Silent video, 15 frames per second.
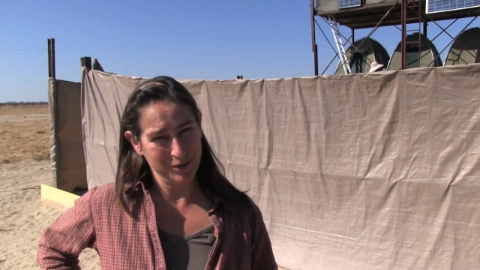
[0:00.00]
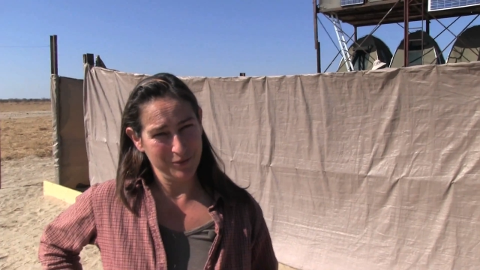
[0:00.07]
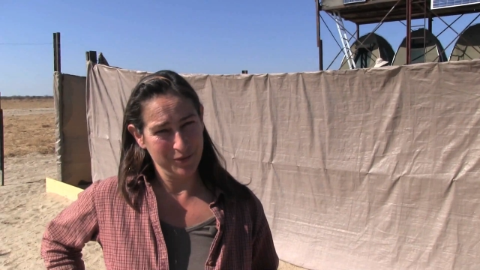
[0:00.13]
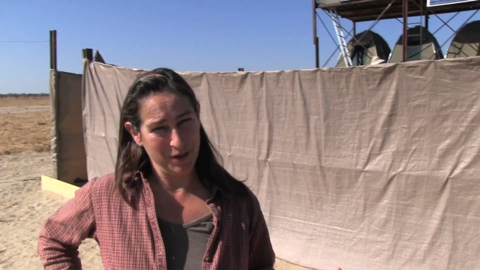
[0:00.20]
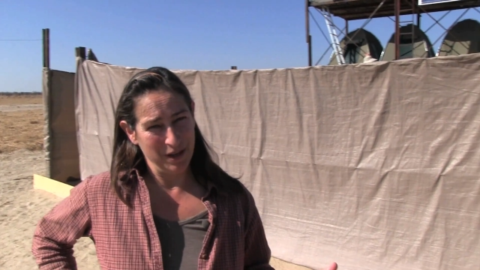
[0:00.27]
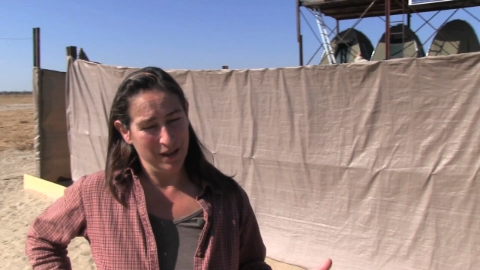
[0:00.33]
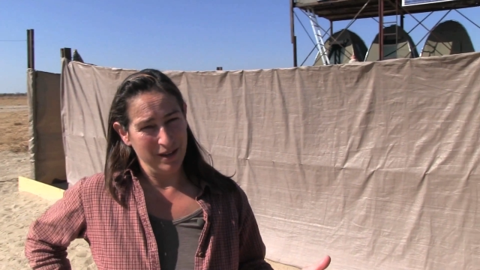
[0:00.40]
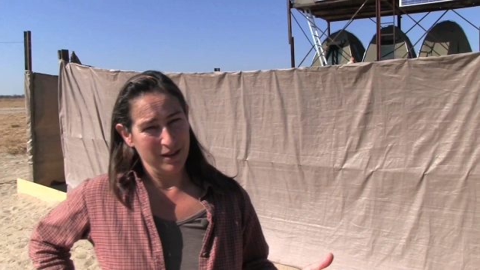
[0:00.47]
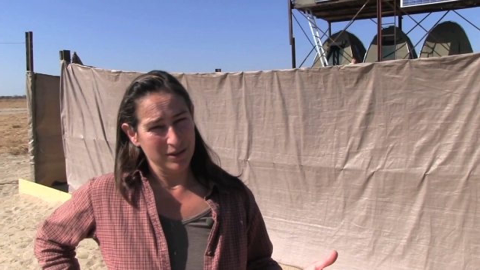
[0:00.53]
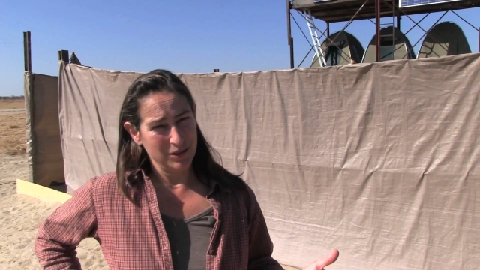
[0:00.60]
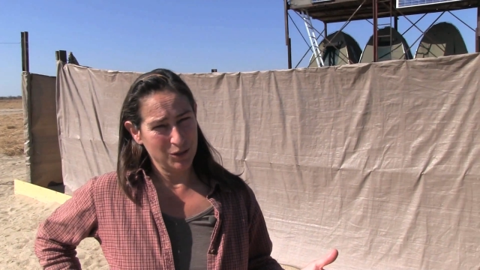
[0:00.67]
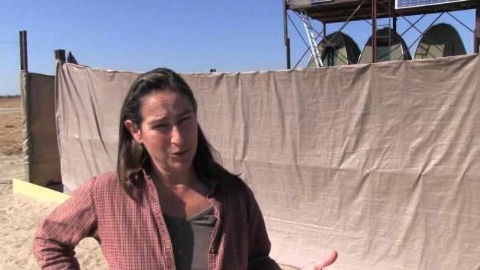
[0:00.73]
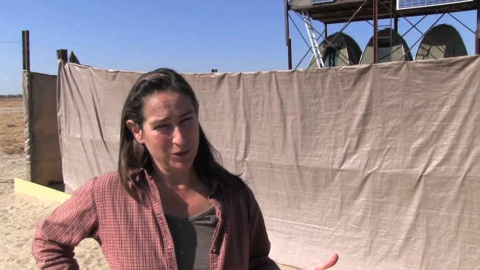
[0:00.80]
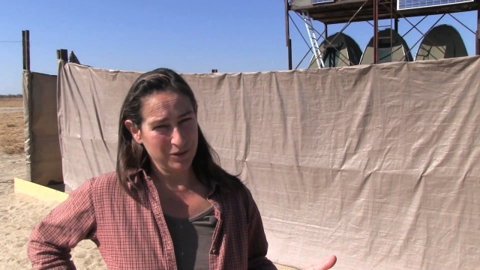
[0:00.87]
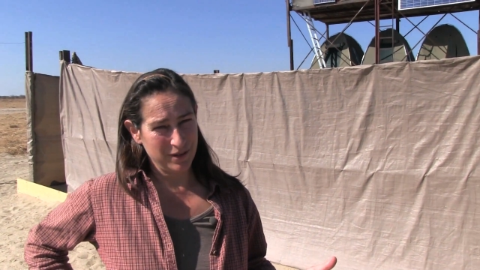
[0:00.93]
of
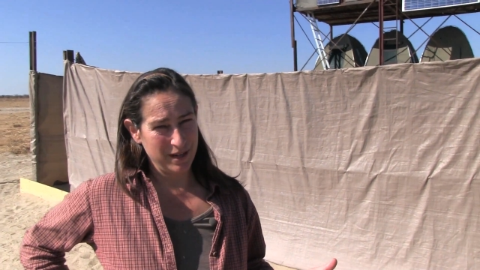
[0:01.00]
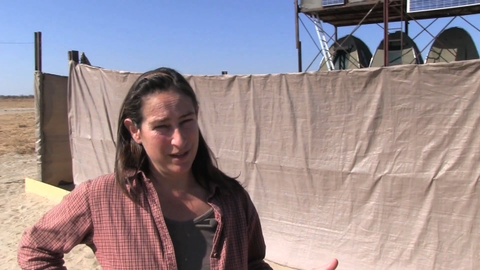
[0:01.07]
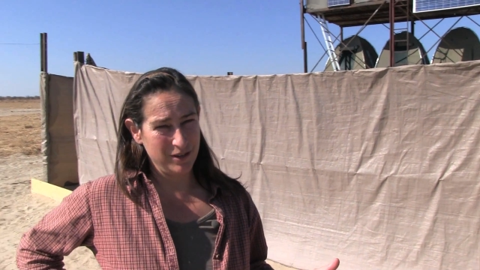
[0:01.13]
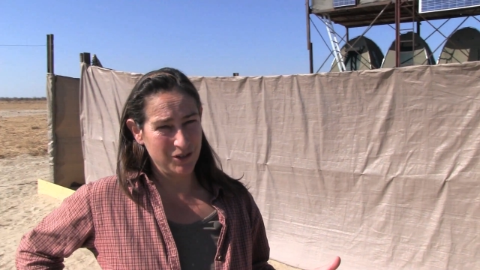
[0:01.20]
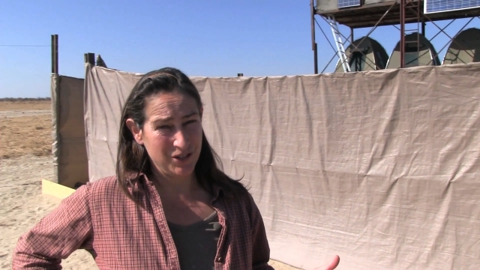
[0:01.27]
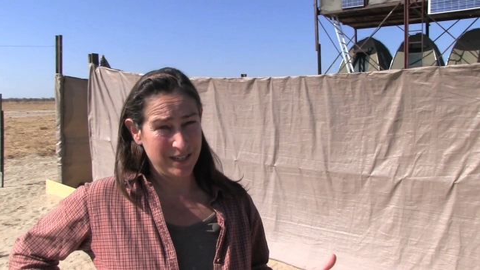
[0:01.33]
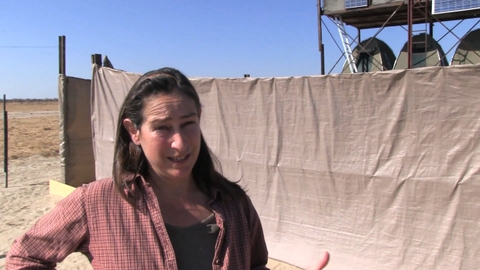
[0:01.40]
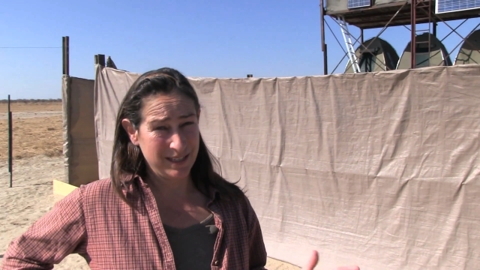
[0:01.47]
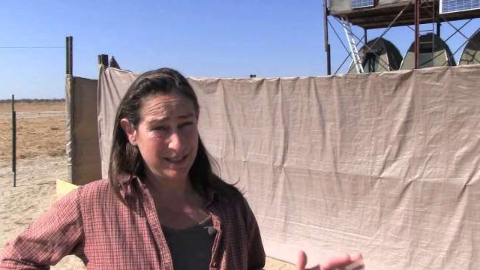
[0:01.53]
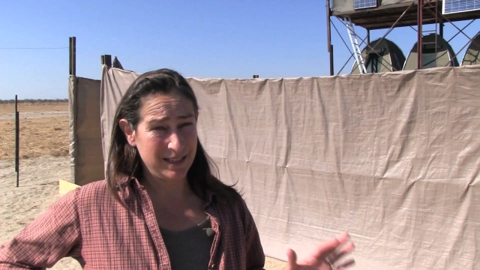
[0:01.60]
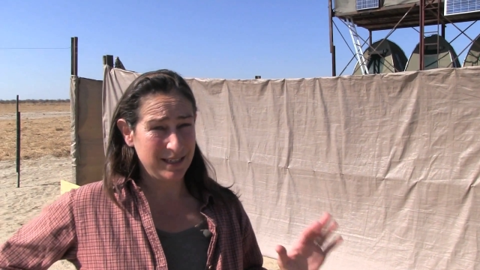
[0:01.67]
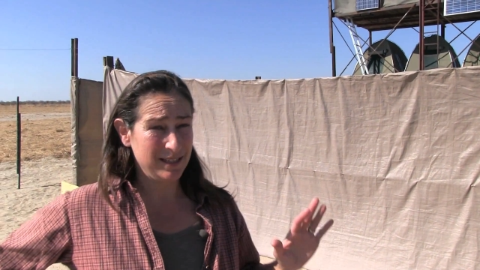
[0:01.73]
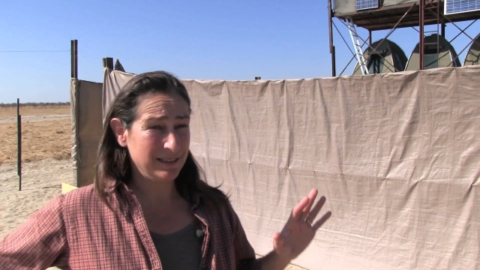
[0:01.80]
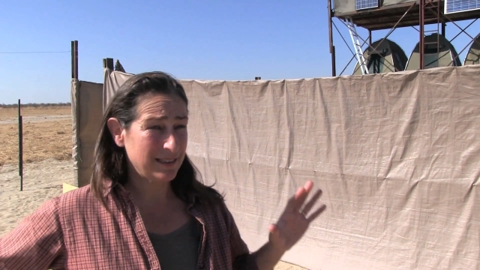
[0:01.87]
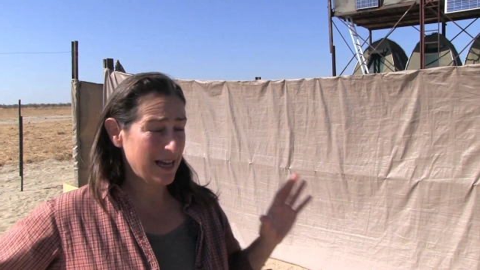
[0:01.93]
solar energy is it
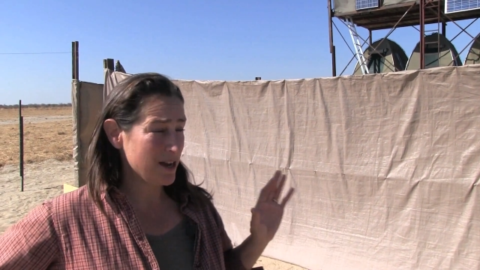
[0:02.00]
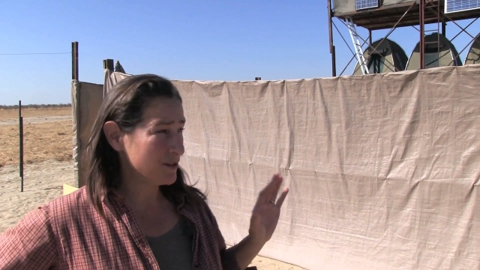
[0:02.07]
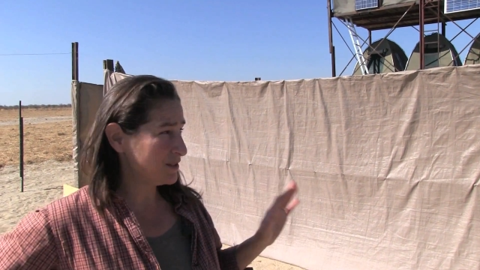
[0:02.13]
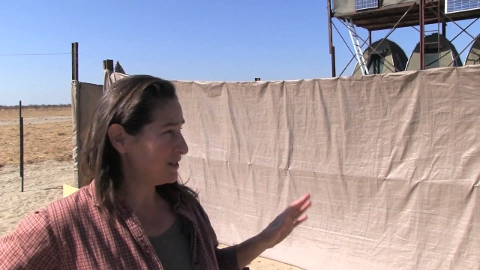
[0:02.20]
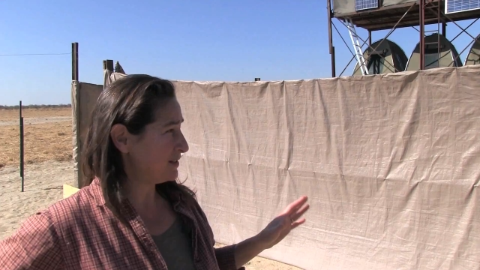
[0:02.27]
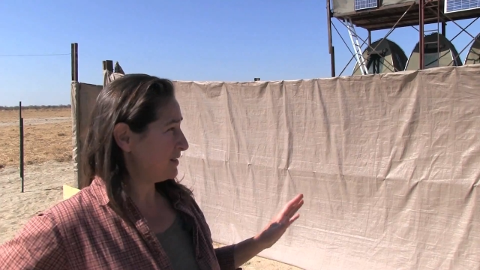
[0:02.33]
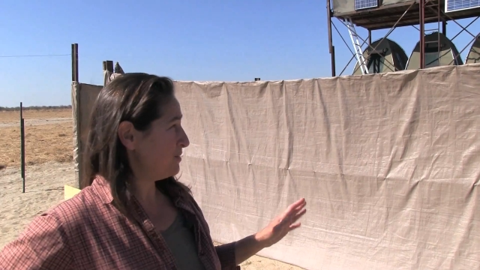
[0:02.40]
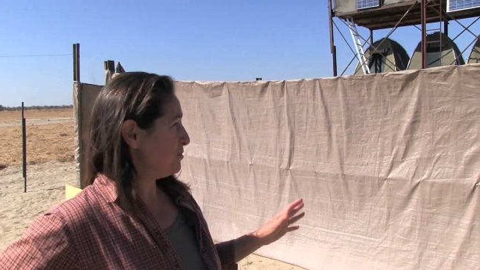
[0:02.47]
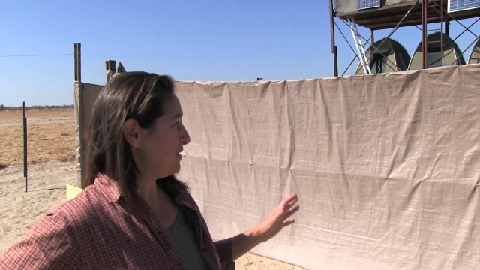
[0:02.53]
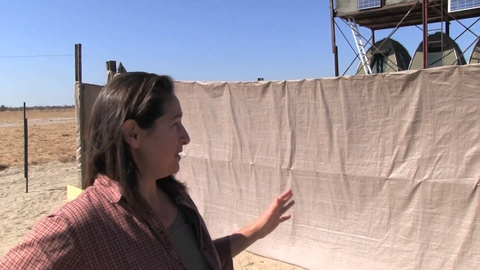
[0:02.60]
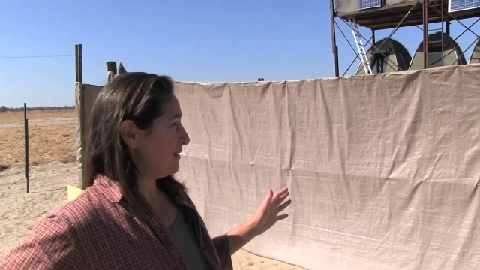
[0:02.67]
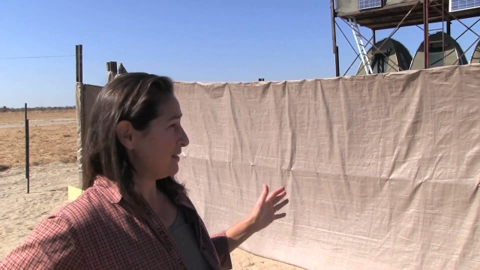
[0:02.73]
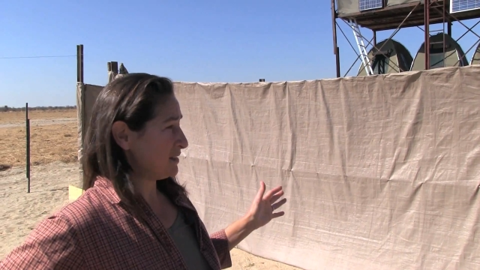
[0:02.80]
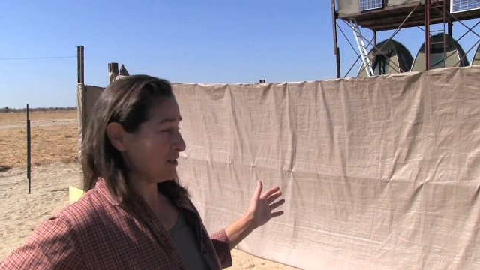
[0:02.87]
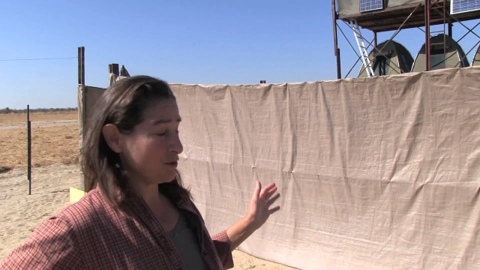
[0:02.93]
allows us to be in
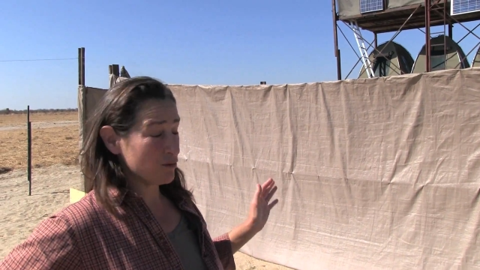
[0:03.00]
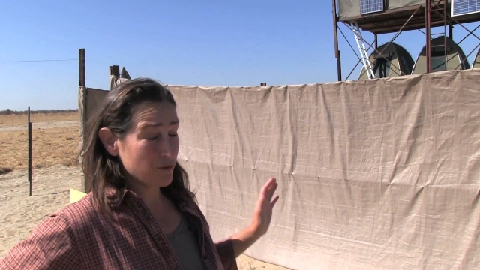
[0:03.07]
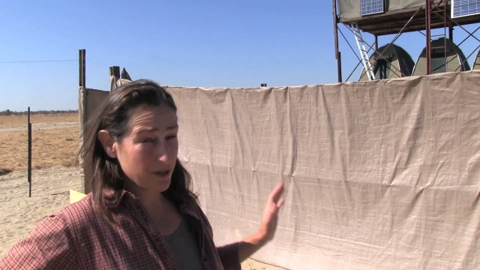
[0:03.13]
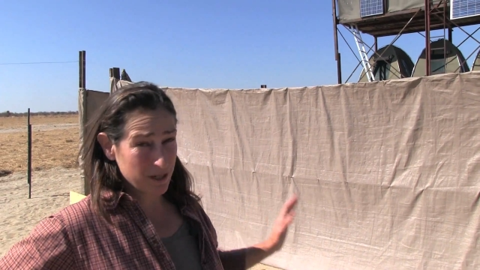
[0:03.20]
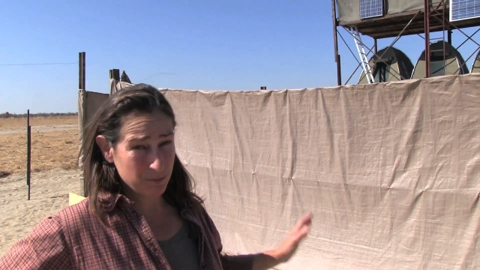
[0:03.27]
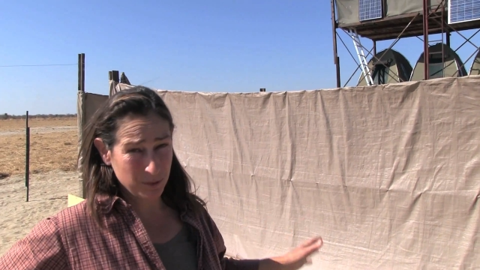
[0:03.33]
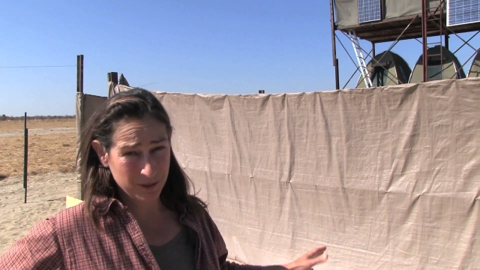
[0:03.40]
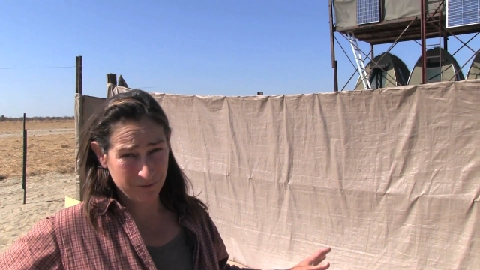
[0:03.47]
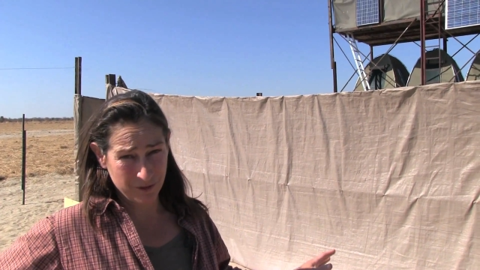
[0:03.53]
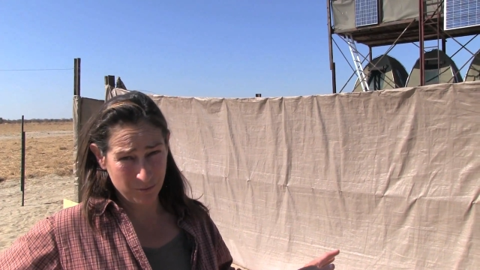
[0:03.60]
this incredibly